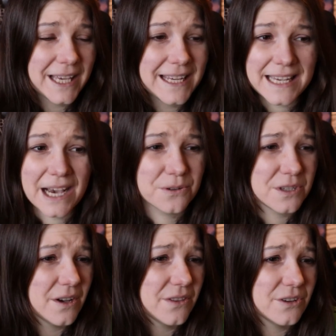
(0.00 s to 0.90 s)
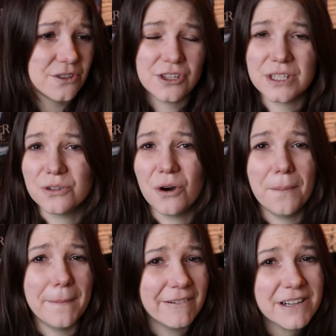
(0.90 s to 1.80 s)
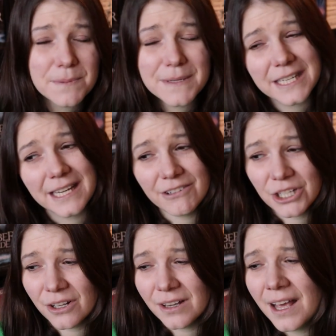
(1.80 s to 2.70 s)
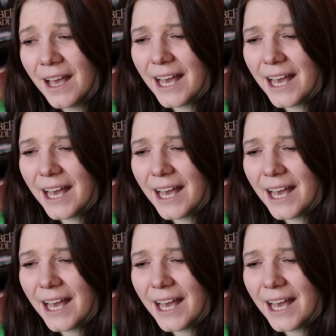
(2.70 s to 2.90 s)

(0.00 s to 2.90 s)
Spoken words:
He tells her that she's not marriage material,